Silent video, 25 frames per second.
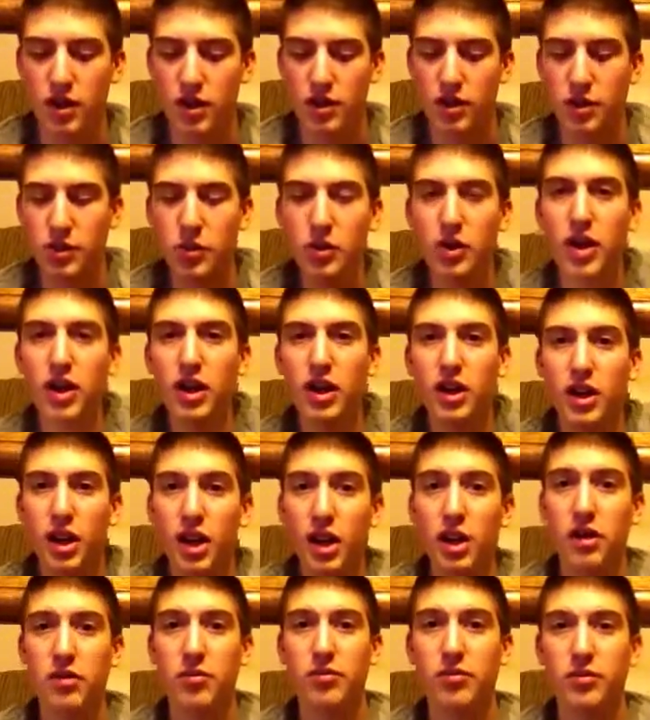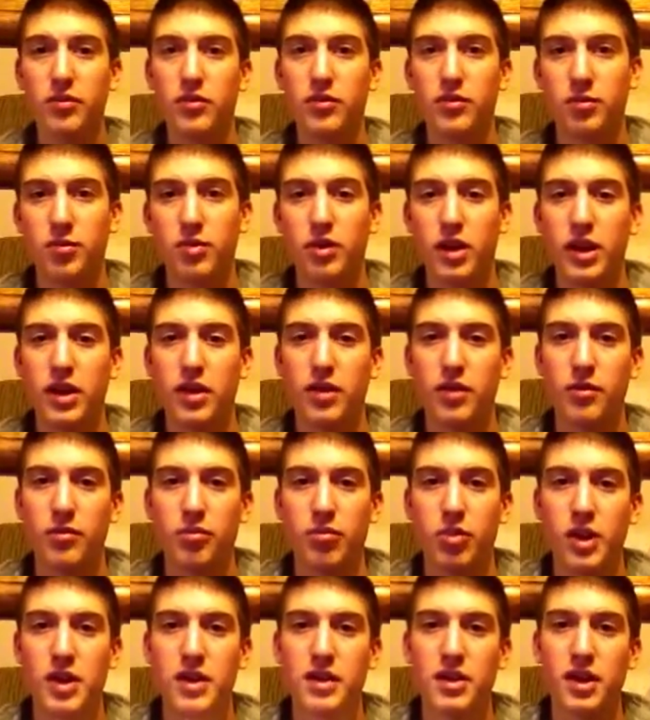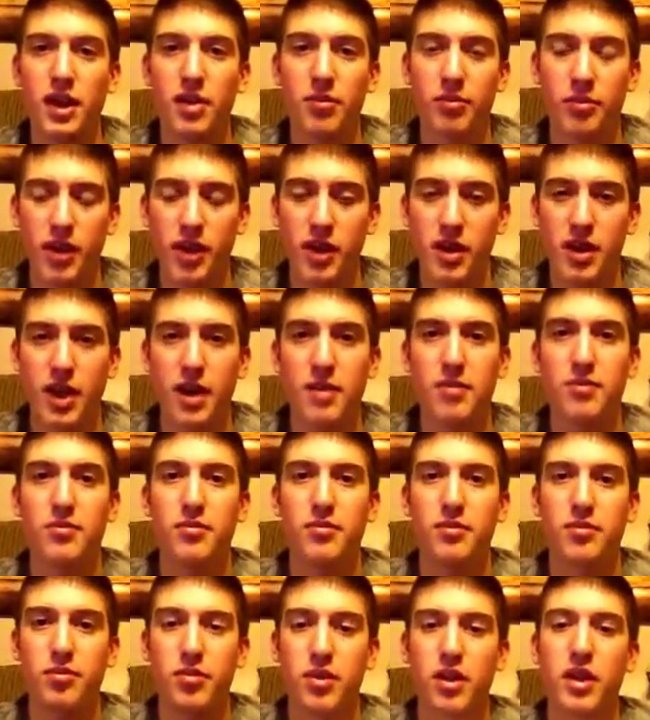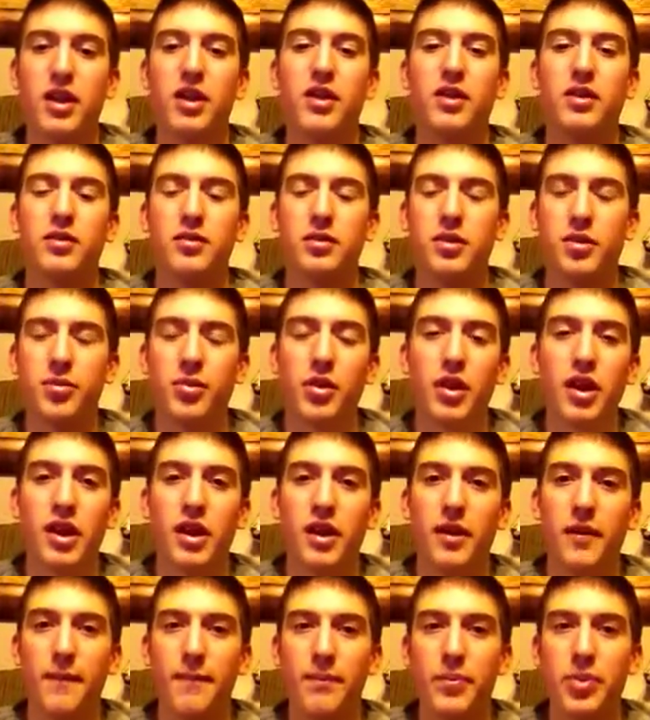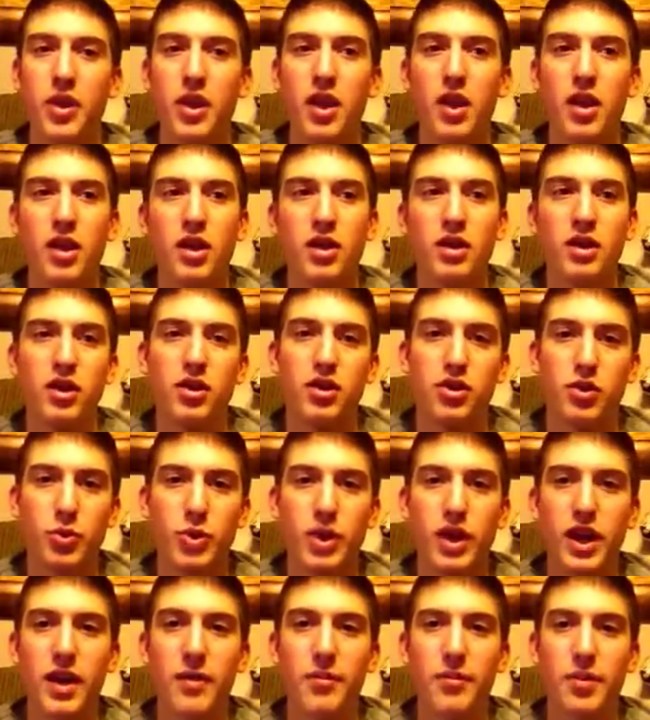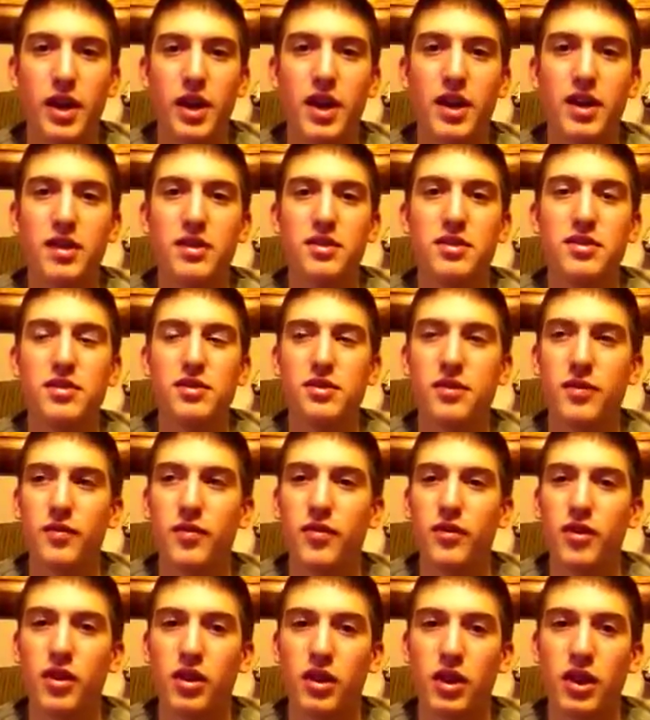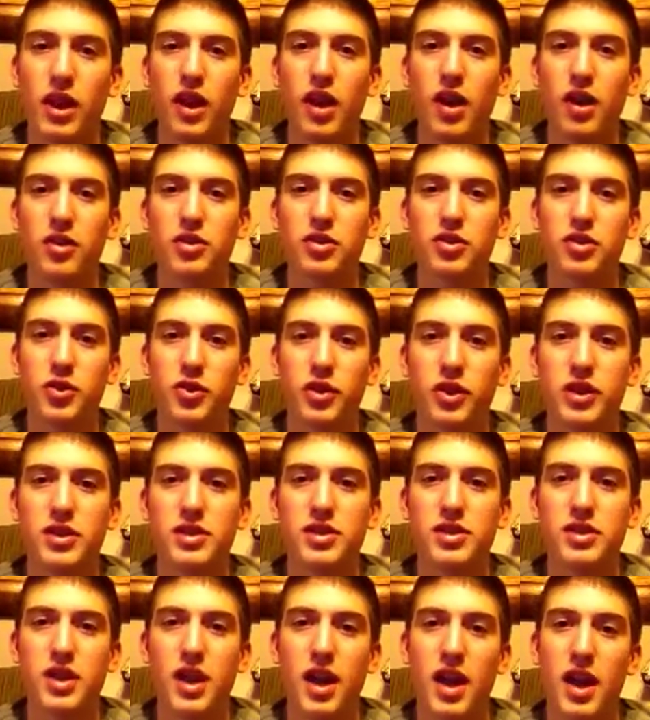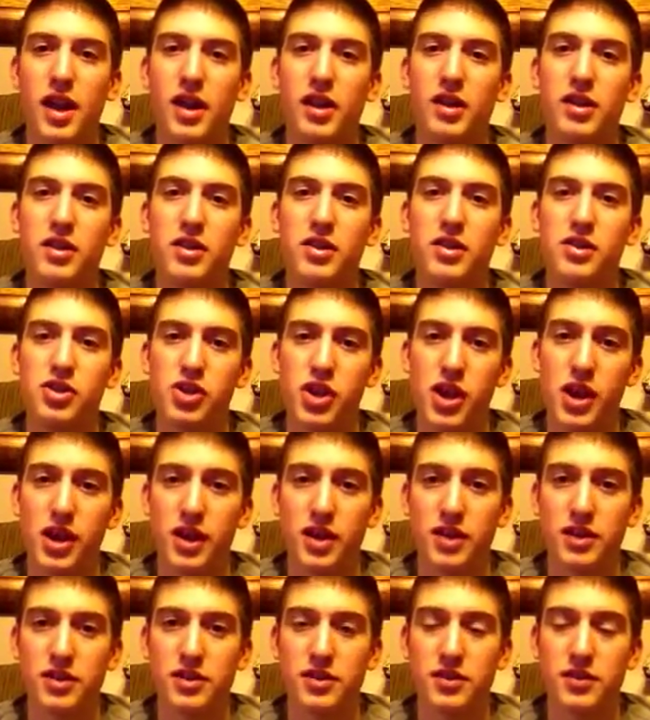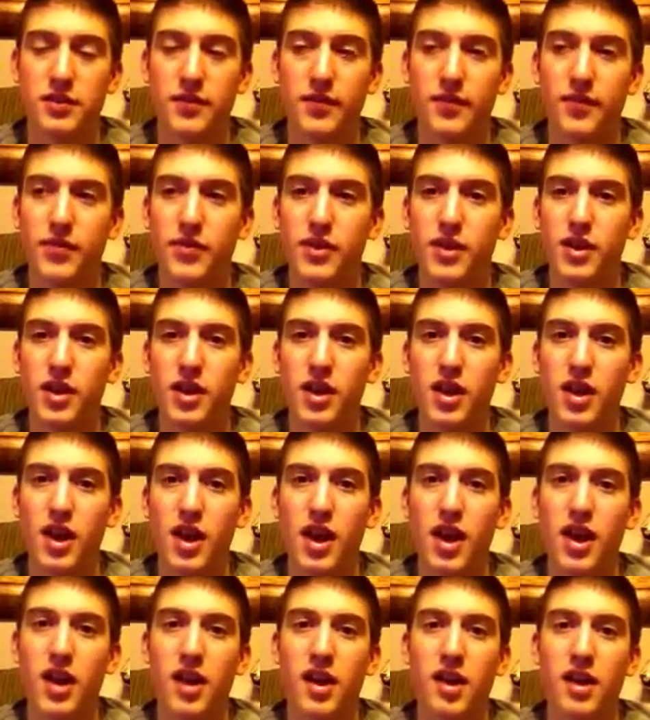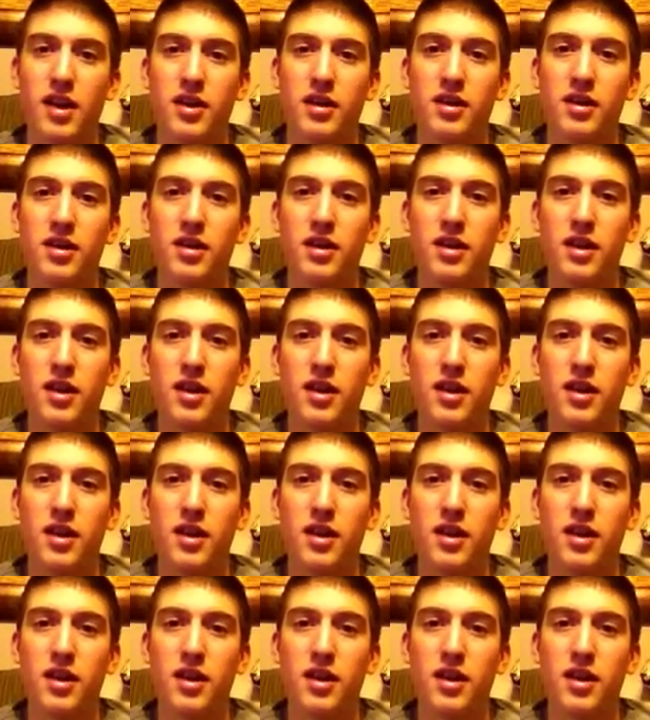you will get a lot of playtime, like gameplay to play. There are 3 campaigns, Leon's, Chris, and Jake's. And